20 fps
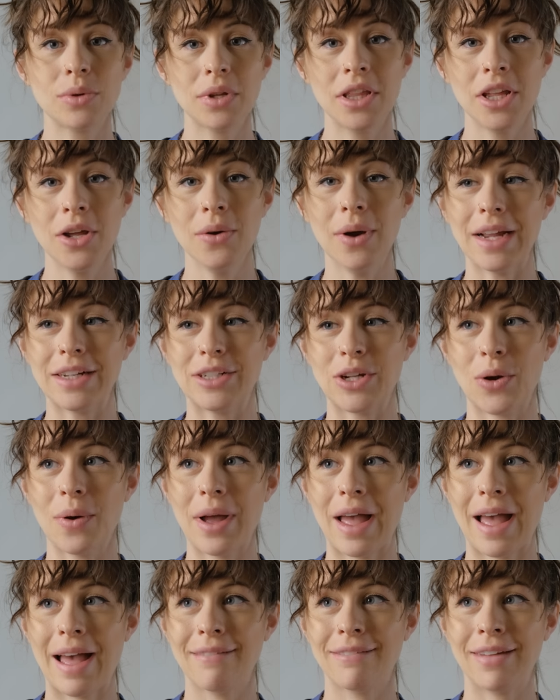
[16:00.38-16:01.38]
with you, I don't
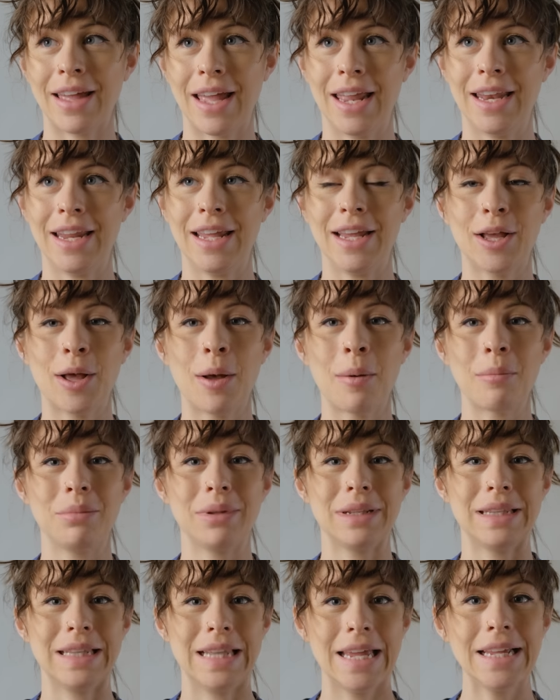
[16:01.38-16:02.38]
have any
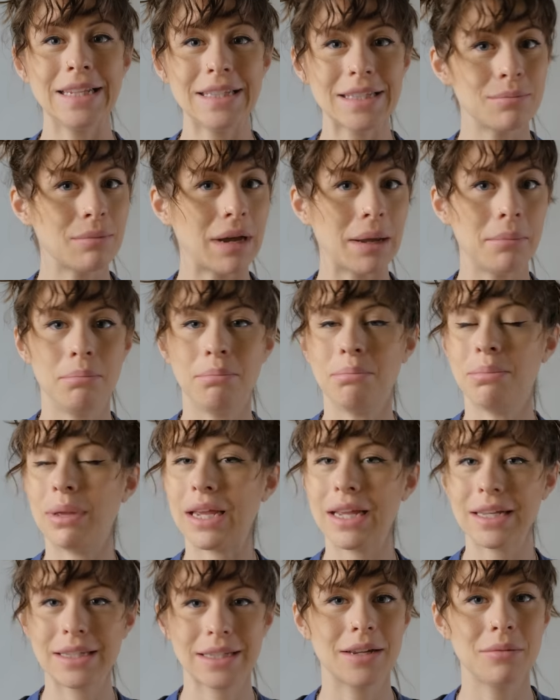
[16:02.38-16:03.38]
complaints. My
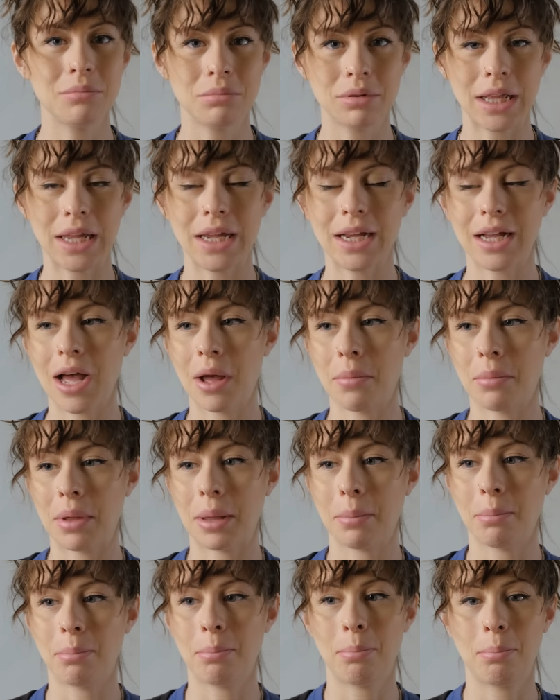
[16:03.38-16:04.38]
biggest complaint
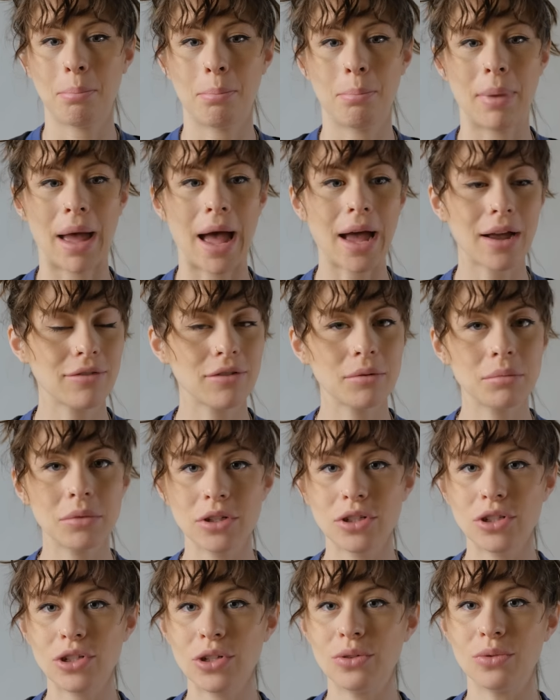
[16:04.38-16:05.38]
coming back from the
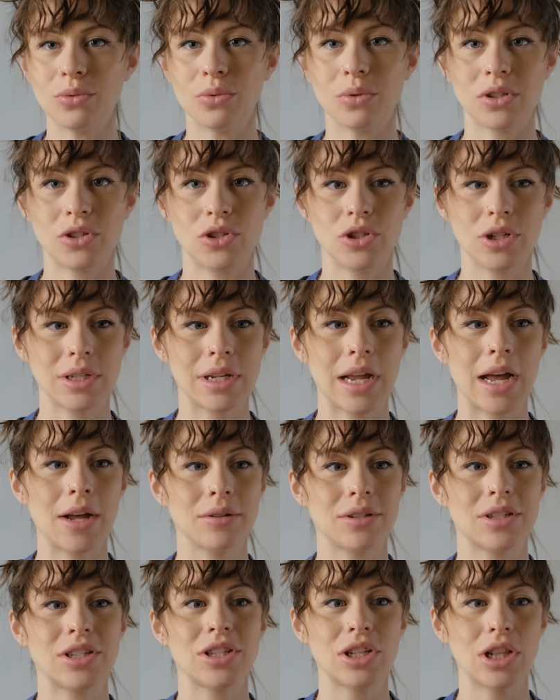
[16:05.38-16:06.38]
shoot was just how
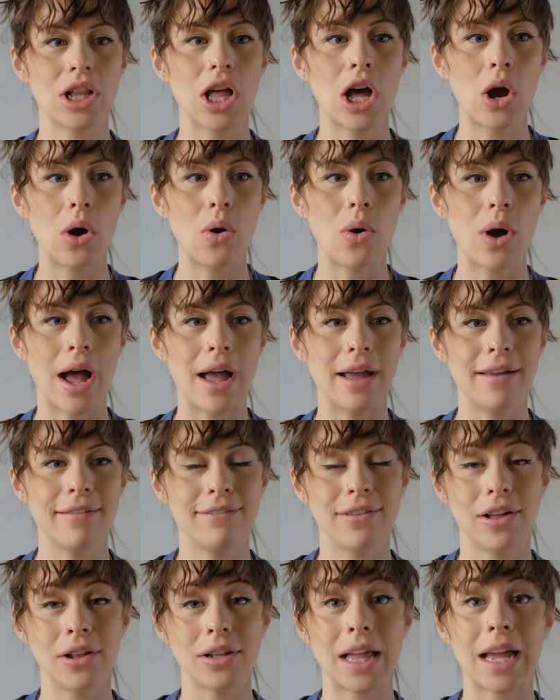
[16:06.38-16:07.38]
slow I
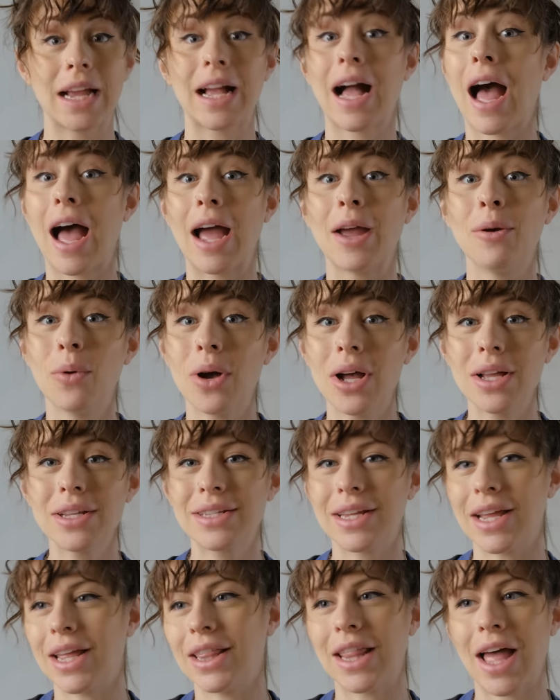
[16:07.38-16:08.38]
felt like I
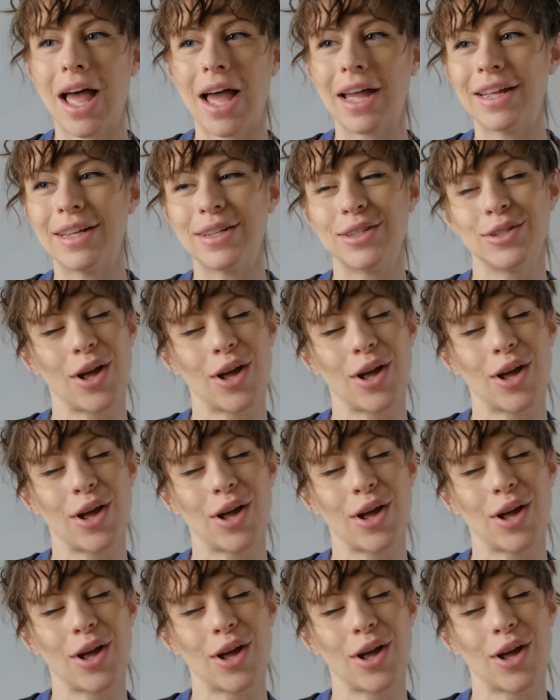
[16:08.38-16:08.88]
was, and that is